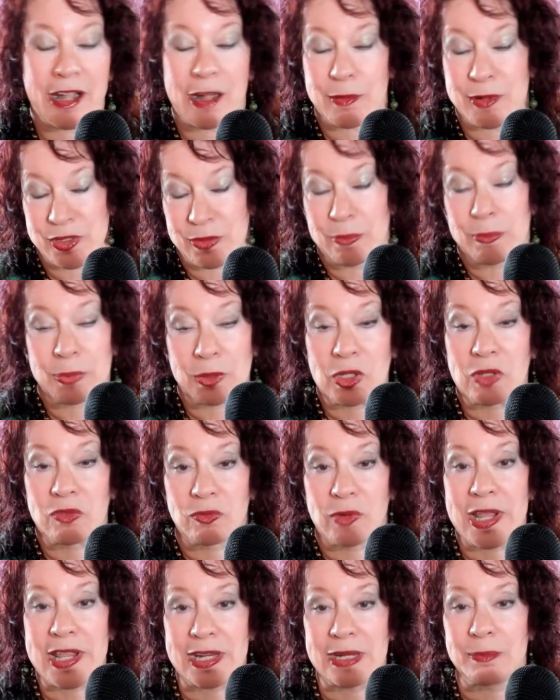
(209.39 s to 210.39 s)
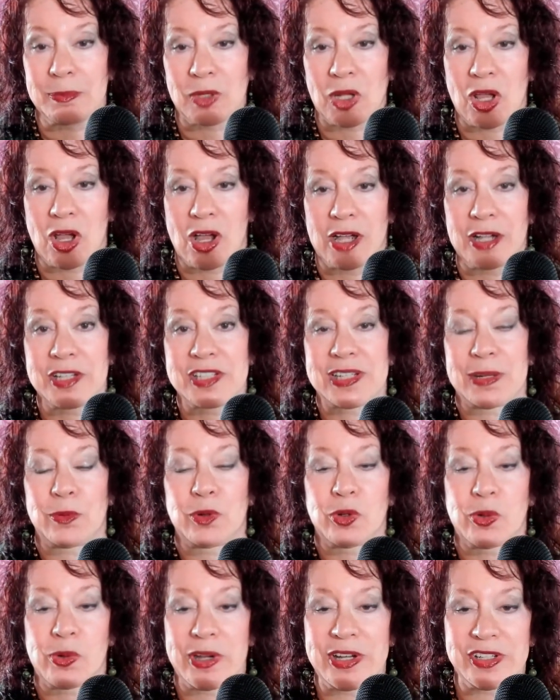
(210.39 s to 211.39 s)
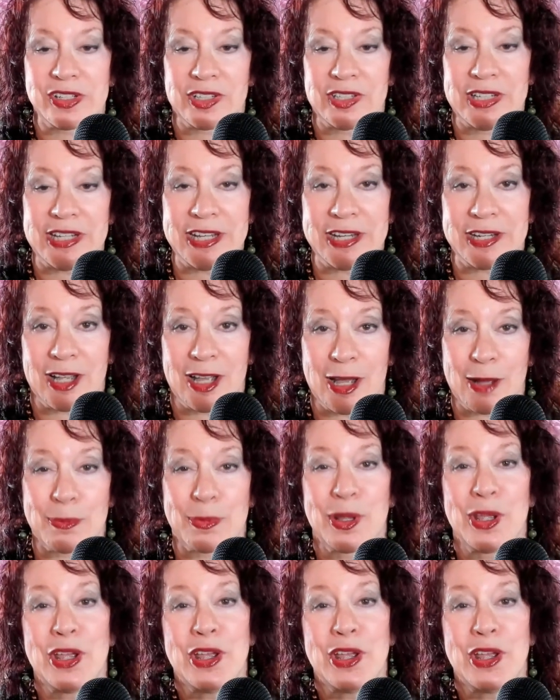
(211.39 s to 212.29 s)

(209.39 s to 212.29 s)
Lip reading: I was writing blogs that were going to lead up